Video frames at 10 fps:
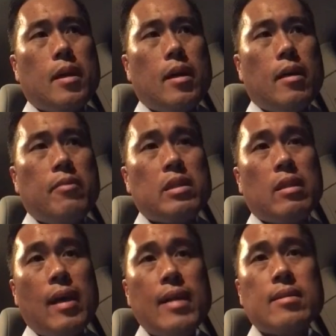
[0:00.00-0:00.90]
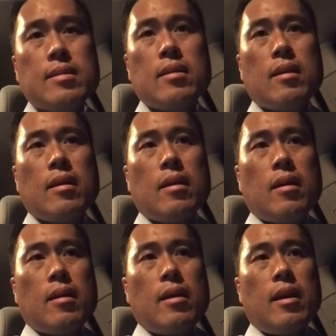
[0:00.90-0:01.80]
If it's less
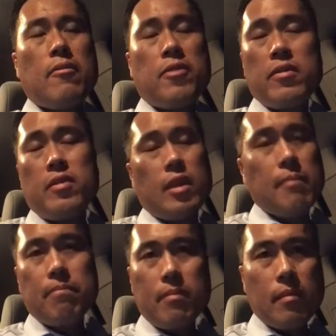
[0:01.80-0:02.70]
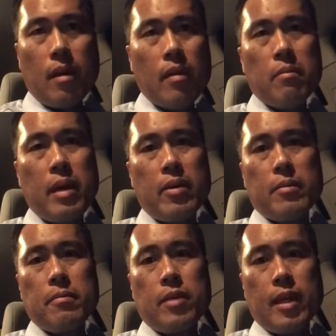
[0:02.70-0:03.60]
than 50, all the
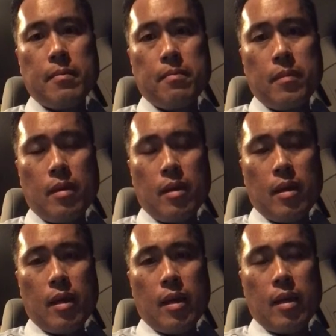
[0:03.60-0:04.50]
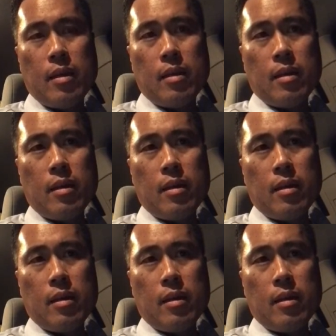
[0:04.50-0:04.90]
better, right? And